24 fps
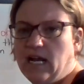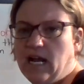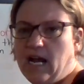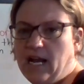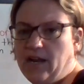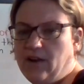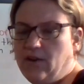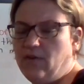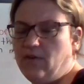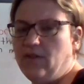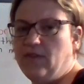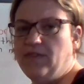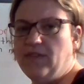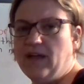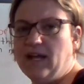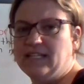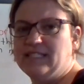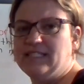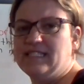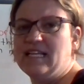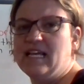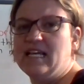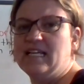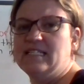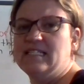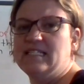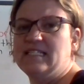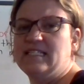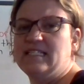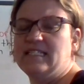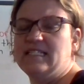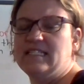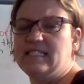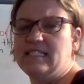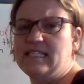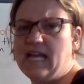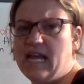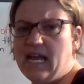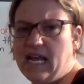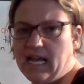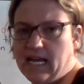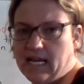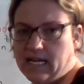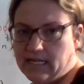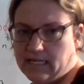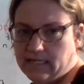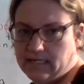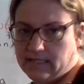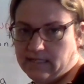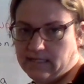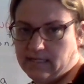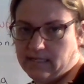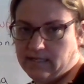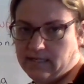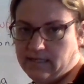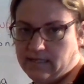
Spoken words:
I know that that's sand.